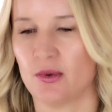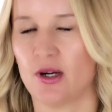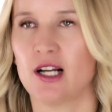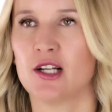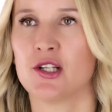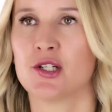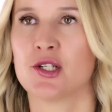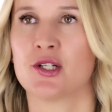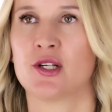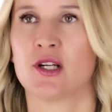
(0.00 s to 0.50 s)

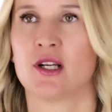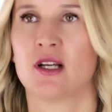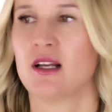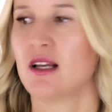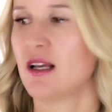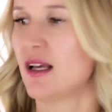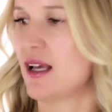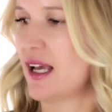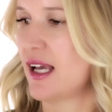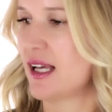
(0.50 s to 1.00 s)
brush,
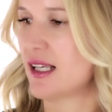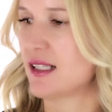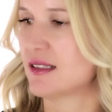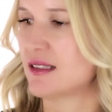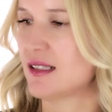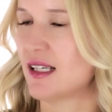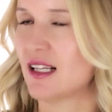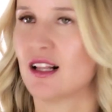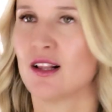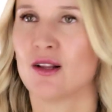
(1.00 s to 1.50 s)

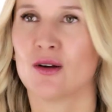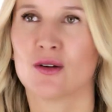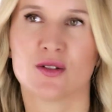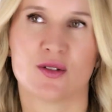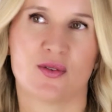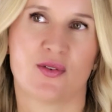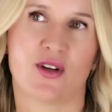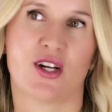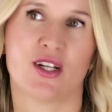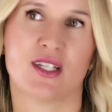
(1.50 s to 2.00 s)
and it
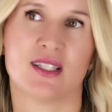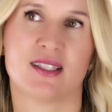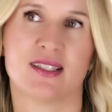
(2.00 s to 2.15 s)
looks very